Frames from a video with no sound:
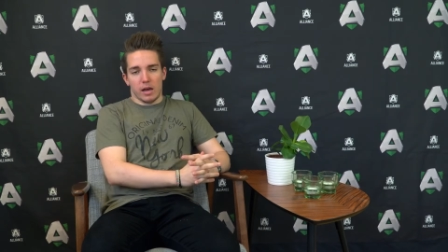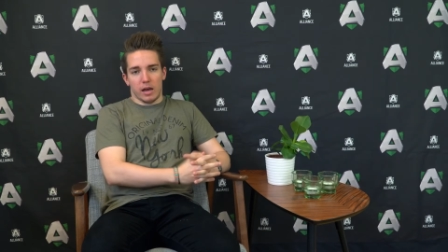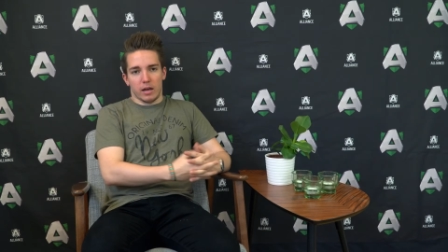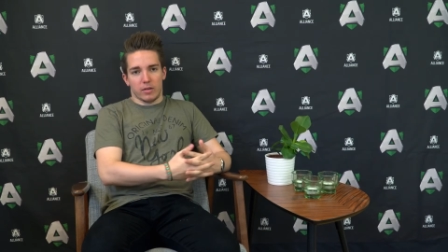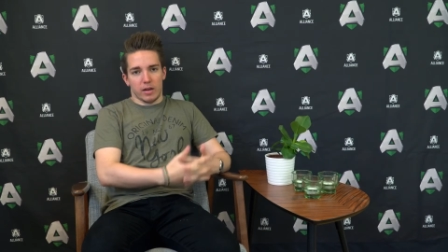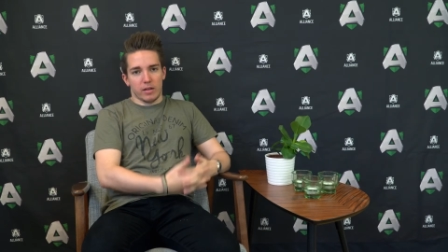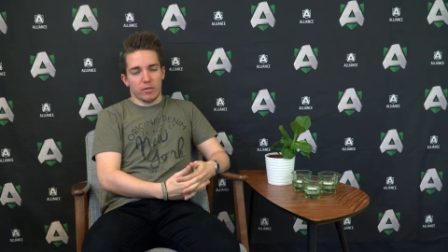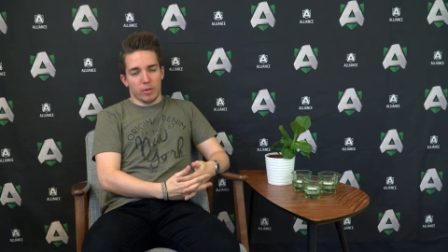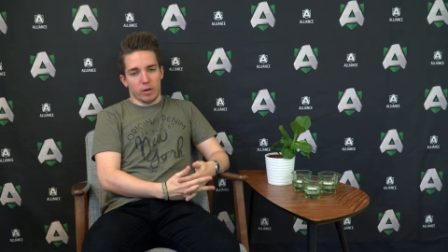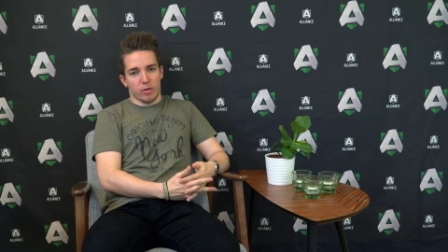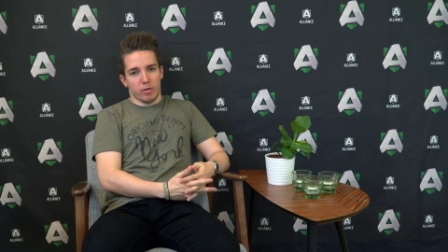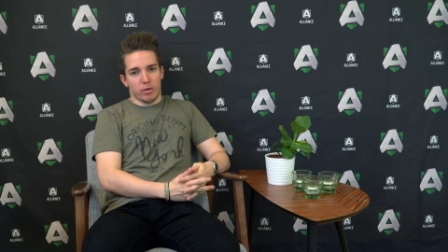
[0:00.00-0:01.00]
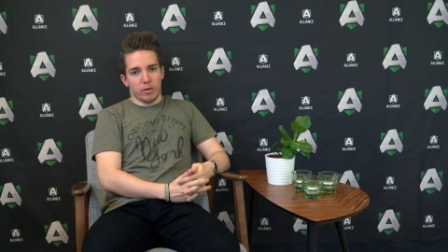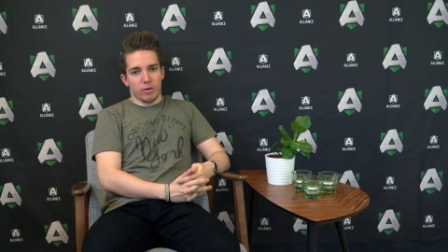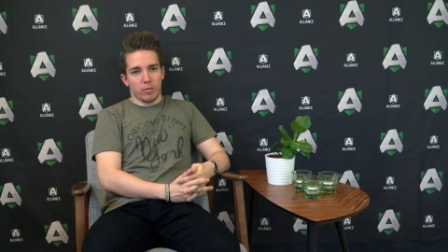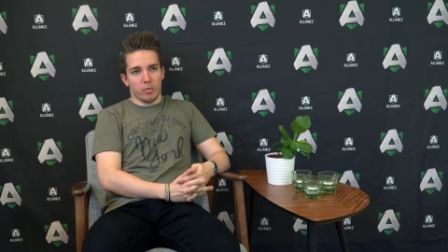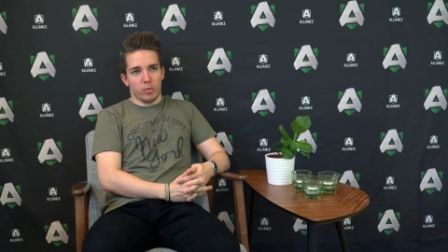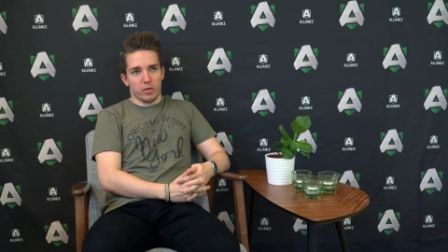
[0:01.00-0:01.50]
At the end of
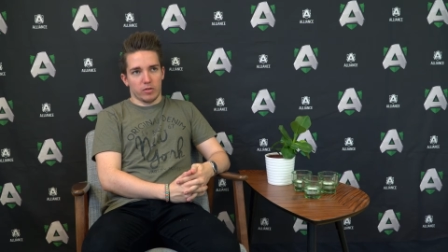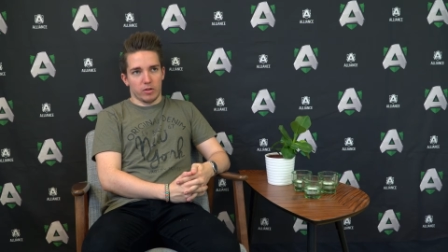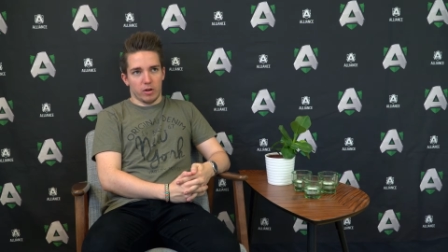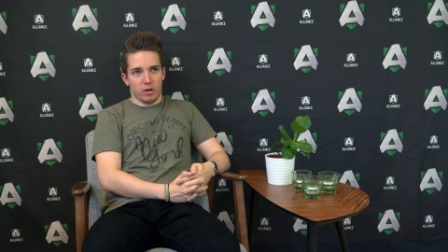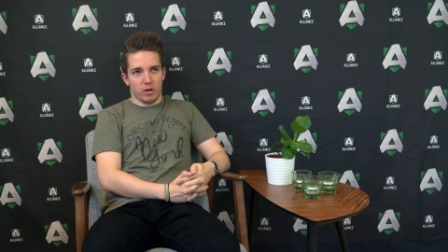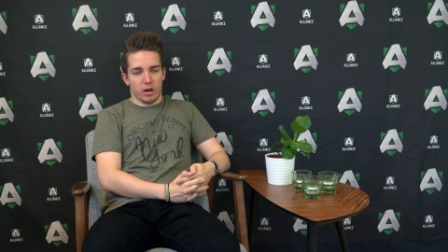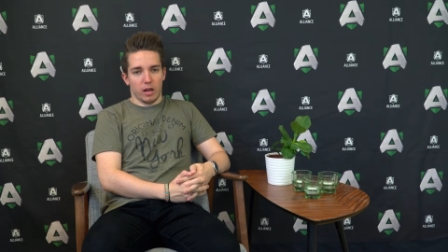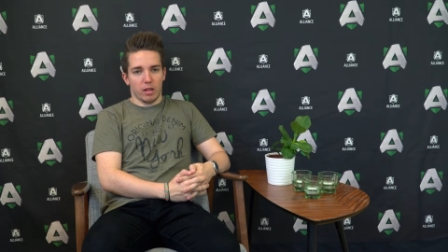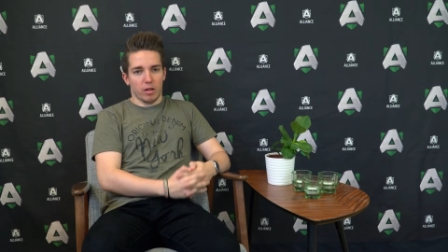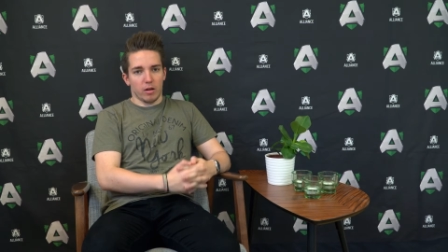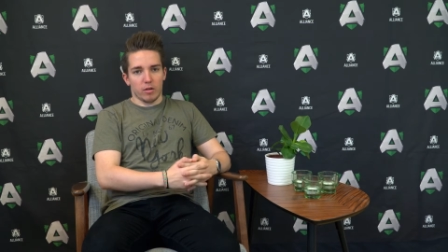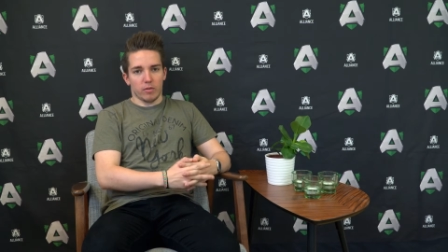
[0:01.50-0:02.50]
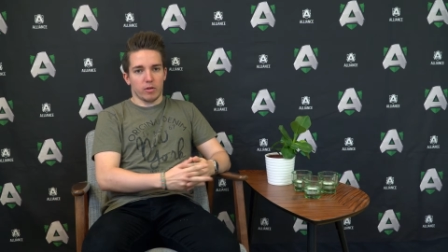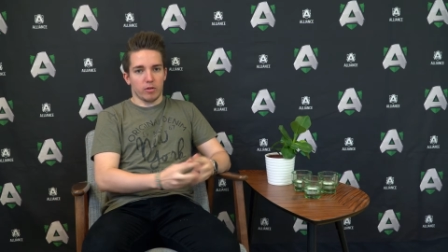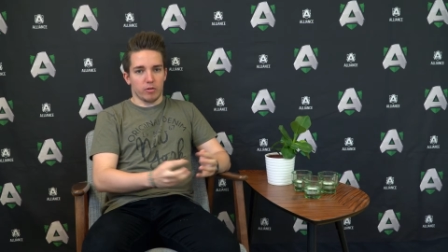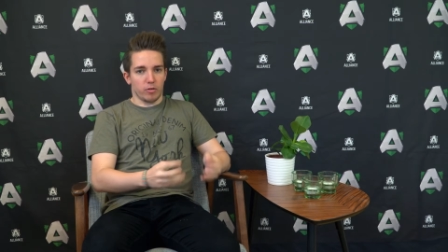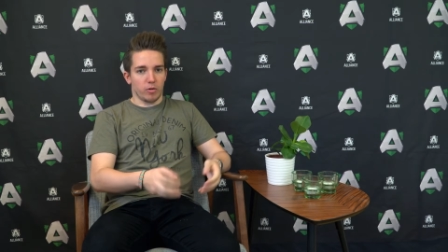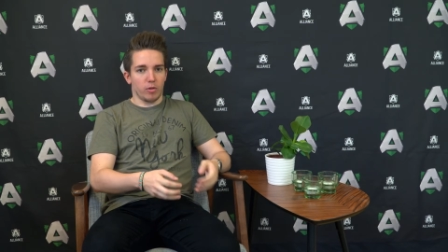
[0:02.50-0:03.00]
Un'Goro, we saw a lot of
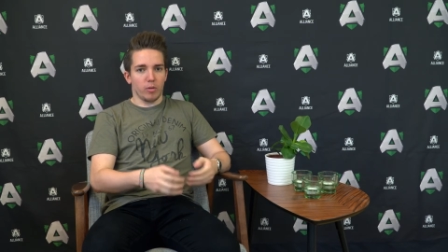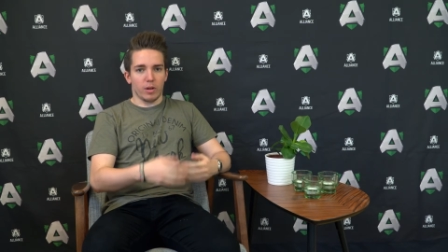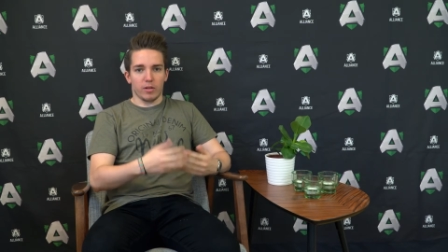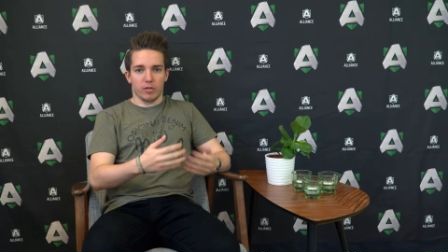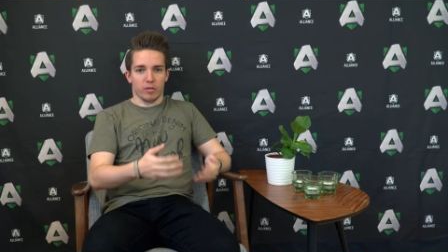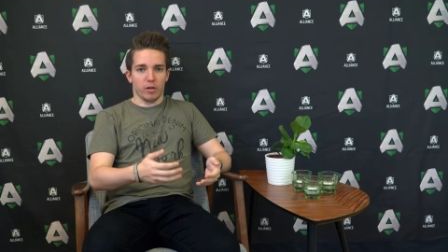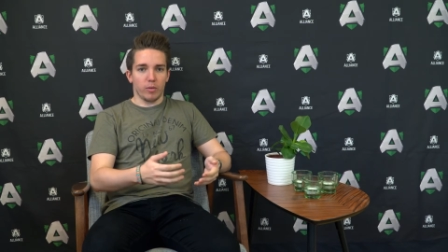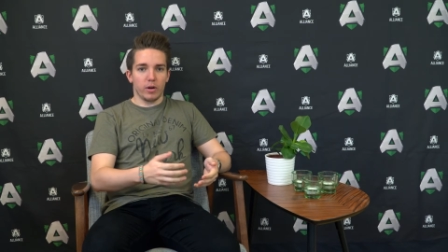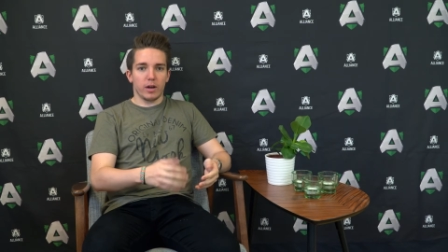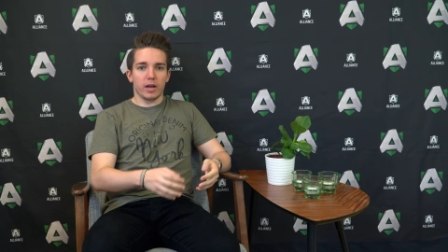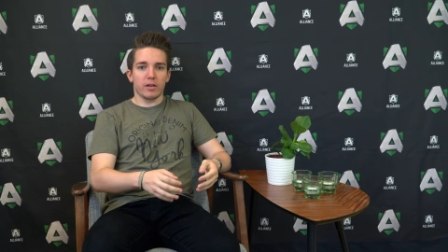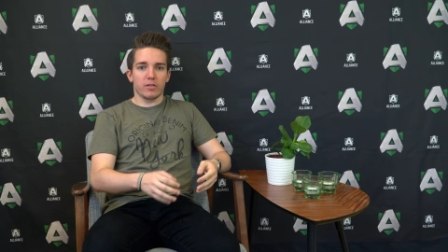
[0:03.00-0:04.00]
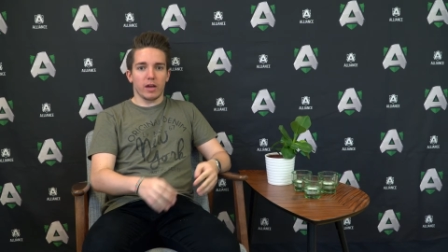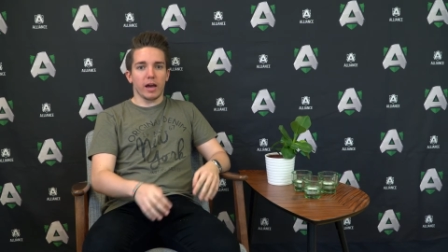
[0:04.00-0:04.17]
control and slower decks.